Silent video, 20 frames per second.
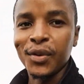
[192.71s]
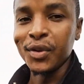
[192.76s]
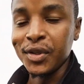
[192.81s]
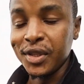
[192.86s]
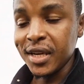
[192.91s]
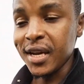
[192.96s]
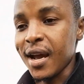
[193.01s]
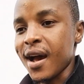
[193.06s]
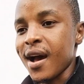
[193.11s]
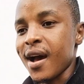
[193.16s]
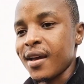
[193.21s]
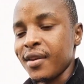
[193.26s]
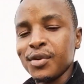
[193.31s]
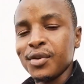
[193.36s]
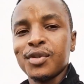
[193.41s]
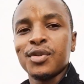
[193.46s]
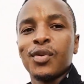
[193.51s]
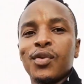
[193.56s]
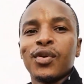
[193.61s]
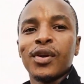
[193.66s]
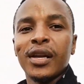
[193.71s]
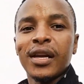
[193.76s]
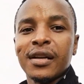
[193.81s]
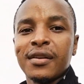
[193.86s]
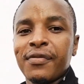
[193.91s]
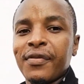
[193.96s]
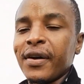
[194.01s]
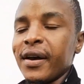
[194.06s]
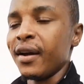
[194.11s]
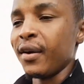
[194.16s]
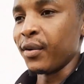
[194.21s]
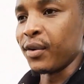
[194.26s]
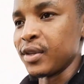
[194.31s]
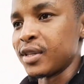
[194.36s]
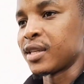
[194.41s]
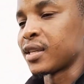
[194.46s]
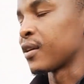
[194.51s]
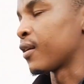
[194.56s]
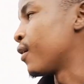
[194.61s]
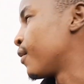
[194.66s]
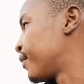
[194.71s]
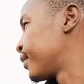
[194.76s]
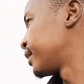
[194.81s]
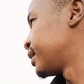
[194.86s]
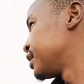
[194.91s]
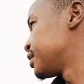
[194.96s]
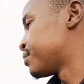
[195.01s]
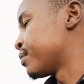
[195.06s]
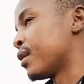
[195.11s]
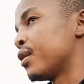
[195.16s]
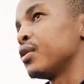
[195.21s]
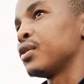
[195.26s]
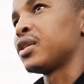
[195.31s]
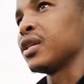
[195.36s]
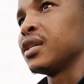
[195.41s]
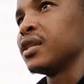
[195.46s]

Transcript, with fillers: Yeah, I used to collect firewood over these mountains.